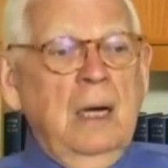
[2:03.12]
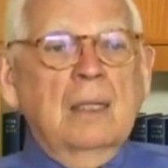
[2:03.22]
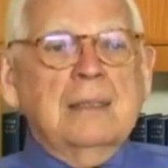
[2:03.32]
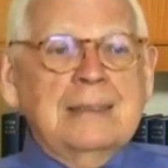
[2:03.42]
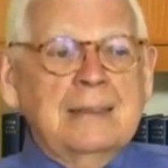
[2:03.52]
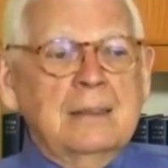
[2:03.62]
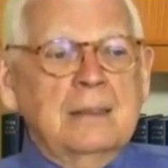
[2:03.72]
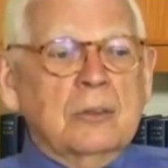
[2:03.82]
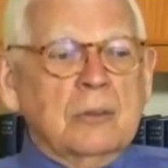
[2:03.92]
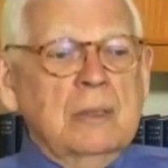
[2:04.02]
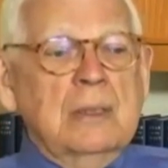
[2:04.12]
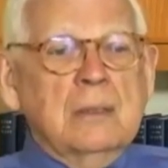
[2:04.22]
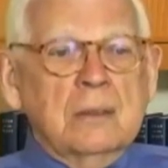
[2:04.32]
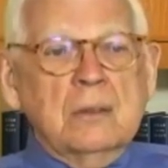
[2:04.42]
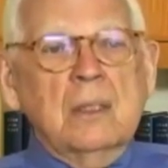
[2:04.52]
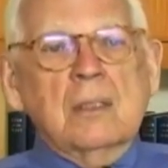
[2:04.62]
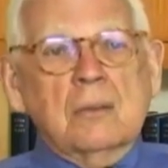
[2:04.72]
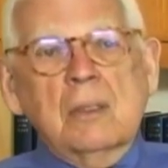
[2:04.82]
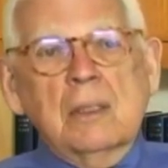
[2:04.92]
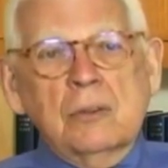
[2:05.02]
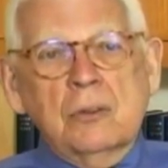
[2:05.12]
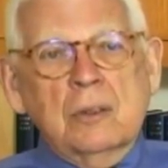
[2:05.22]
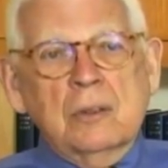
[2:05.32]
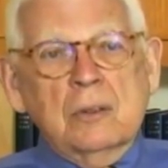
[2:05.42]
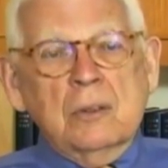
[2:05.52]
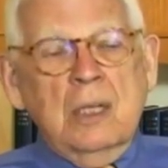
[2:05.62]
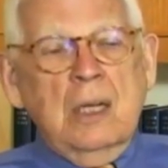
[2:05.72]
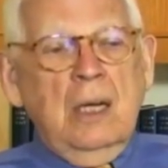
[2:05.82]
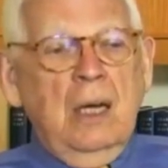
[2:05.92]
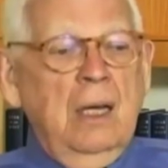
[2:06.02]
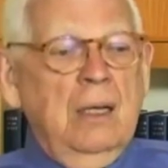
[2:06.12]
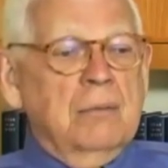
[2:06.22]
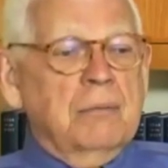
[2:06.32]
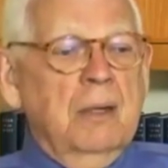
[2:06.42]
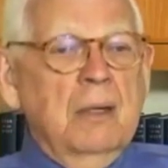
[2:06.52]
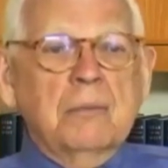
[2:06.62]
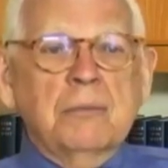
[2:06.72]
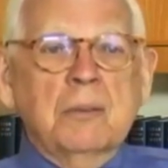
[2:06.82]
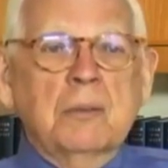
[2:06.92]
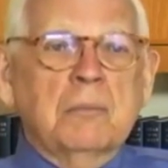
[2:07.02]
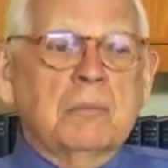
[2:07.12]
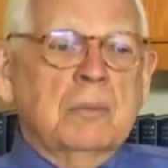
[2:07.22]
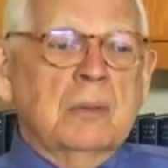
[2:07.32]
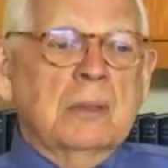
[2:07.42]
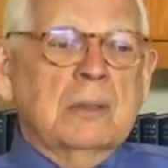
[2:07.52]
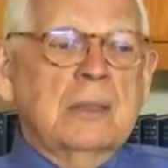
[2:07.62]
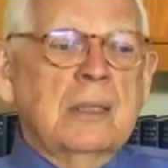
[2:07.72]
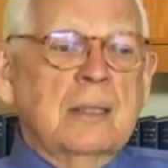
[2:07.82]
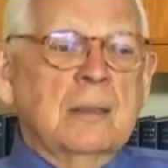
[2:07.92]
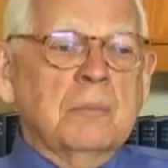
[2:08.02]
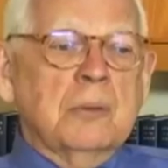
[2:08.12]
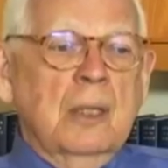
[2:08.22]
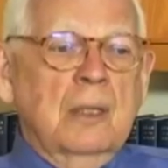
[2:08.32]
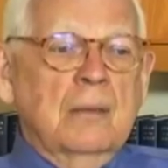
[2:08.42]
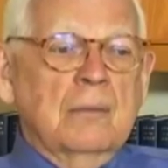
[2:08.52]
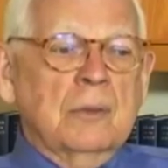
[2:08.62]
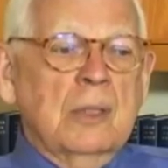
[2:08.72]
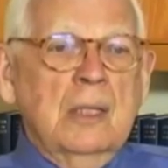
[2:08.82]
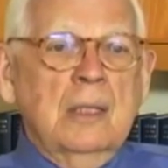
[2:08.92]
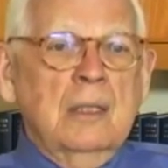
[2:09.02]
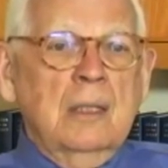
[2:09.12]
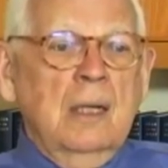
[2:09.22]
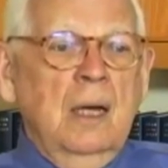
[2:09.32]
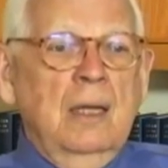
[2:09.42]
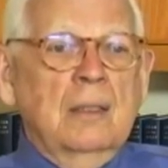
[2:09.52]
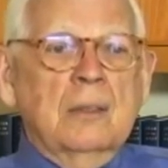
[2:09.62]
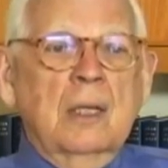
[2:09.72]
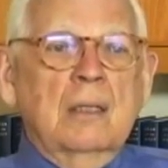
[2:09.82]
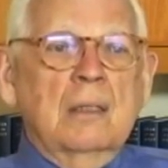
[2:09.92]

are discrete, distinct religions. And far from seeing themselves as